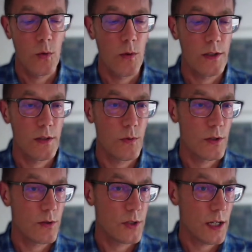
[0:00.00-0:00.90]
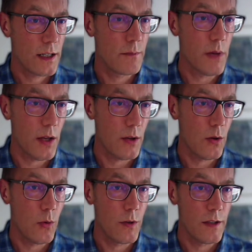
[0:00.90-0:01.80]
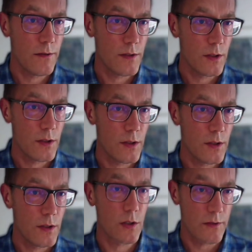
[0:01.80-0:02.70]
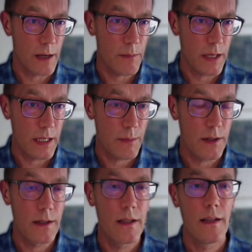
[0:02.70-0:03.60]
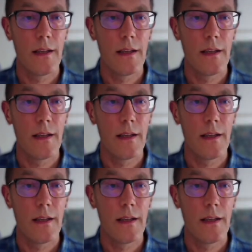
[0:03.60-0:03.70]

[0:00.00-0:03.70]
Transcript: was that we could share the model with the reviewers of our paper.